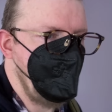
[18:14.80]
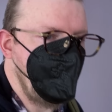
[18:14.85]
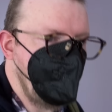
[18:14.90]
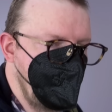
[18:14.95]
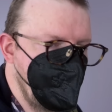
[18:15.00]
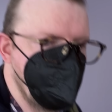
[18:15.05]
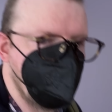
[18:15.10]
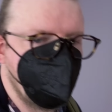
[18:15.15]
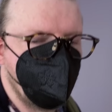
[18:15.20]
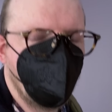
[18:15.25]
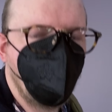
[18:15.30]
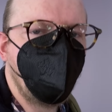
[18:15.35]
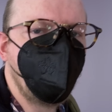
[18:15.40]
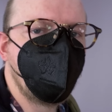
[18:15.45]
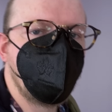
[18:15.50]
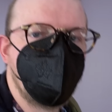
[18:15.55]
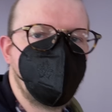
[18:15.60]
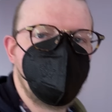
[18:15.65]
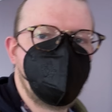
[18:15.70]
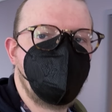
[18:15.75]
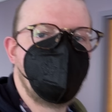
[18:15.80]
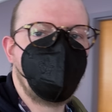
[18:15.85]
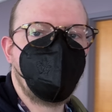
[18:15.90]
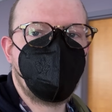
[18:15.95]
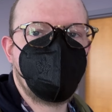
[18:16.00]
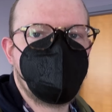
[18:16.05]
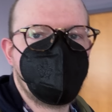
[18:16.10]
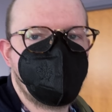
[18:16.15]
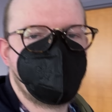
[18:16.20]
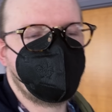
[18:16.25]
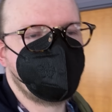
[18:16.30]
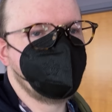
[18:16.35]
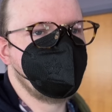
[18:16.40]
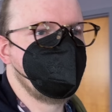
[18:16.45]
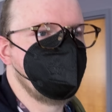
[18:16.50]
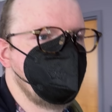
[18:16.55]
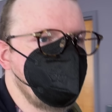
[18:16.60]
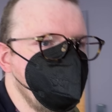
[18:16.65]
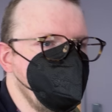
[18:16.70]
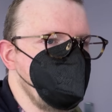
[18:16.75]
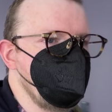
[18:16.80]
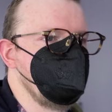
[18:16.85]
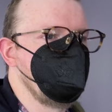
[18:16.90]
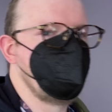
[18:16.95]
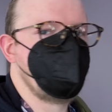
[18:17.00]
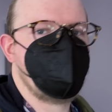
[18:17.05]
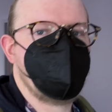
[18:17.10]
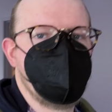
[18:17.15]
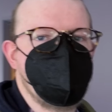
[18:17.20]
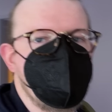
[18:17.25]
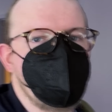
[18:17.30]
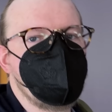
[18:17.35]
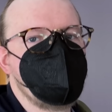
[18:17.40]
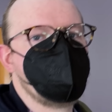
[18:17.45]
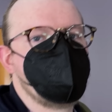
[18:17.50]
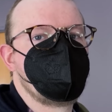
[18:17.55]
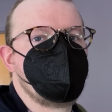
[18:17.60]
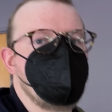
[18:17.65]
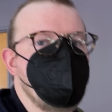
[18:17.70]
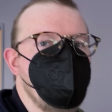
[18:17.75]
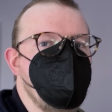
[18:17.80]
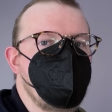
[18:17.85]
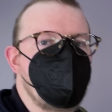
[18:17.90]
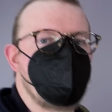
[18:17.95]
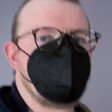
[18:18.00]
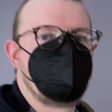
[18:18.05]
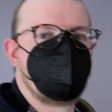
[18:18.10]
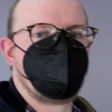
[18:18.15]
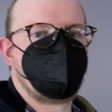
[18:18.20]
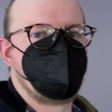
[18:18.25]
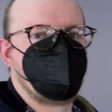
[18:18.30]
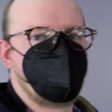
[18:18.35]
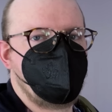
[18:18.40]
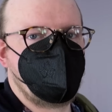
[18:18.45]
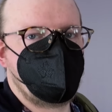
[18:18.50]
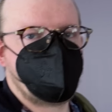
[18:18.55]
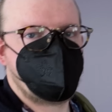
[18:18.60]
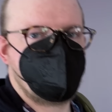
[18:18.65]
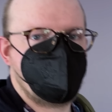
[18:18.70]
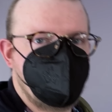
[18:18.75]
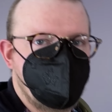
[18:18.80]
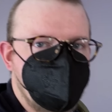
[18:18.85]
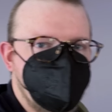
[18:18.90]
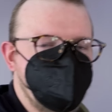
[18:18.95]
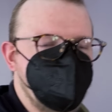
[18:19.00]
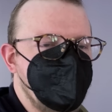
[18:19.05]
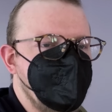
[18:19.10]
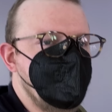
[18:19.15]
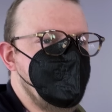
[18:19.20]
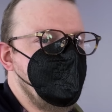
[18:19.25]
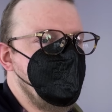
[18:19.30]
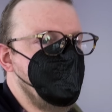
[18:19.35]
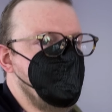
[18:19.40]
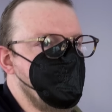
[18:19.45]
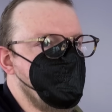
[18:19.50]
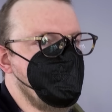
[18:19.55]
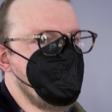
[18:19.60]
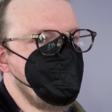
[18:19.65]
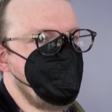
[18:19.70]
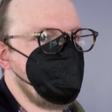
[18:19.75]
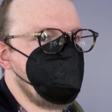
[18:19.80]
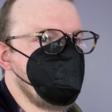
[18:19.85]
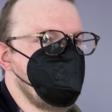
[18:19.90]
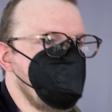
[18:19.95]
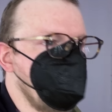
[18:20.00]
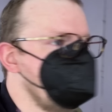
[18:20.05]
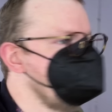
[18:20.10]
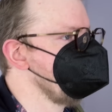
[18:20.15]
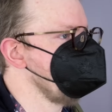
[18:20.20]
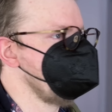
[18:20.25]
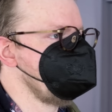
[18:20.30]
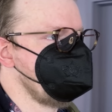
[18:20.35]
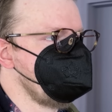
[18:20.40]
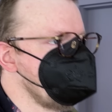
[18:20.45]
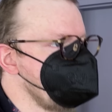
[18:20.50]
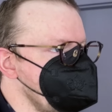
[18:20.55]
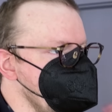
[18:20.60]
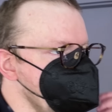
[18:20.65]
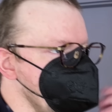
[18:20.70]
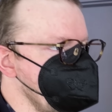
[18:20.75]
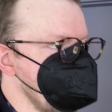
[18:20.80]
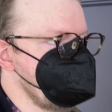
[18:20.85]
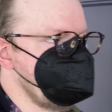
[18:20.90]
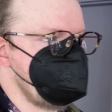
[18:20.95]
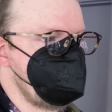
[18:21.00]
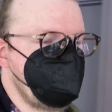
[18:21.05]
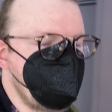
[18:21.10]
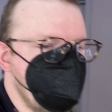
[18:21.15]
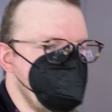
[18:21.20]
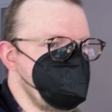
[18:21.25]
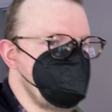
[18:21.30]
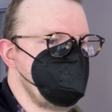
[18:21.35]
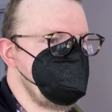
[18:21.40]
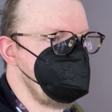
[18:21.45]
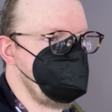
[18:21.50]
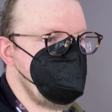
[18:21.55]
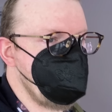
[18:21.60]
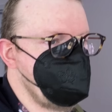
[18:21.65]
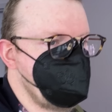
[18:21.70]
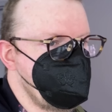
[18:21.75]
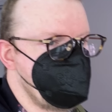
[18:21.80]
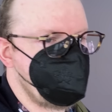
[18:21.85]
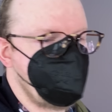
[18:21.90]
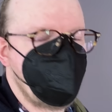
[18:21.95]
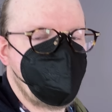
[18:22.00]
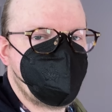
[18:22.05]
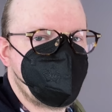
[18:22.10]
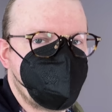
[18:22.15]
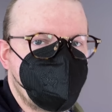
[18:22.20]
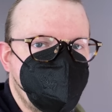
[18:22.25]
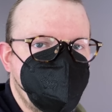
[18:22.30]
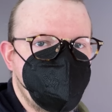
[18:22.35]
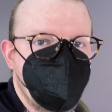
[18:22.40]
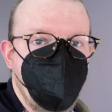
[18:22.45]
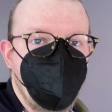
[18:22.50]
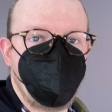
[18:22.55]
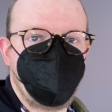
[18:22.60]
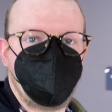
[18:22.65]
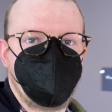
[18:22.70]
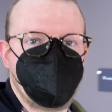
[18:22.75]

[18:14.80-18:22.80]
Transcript: I don't know why I felt like you needed to know that information, but I'm just gonna keep saying stuff.